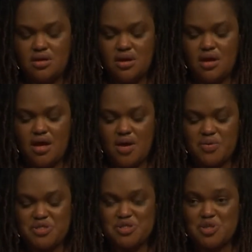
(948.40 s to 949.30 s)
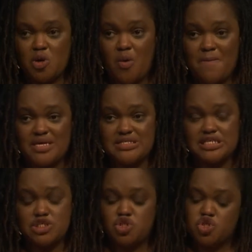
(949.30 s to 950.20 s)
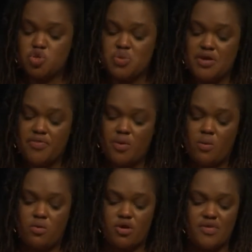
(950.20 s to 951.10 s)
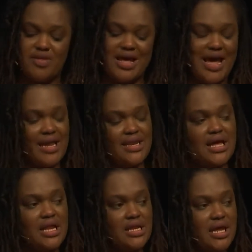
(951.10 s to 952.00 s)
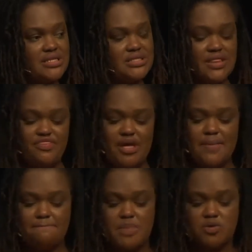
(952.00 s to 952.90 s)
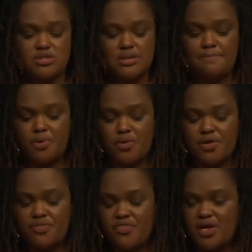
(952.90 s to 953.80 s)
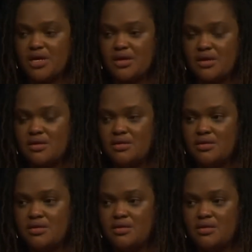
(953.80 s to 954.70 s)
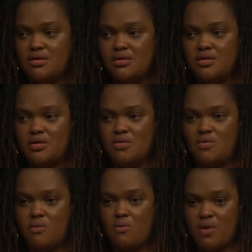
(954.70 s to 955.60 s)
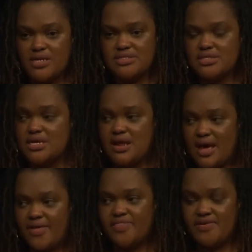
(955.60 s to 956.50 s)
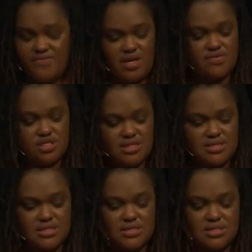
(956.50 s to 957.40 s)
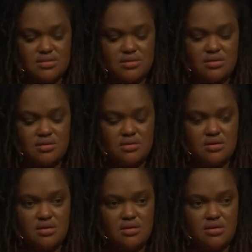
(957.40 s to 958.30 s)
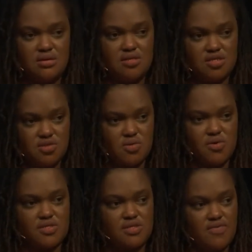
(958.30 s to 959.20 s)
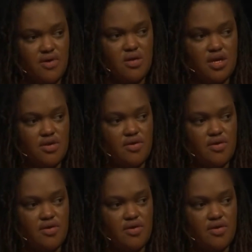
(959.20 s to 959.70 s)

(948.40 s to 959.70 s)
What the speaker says: I was so busy doing the work that I neglected the most important thing: resting at the feet of Jesus, the source of all I do.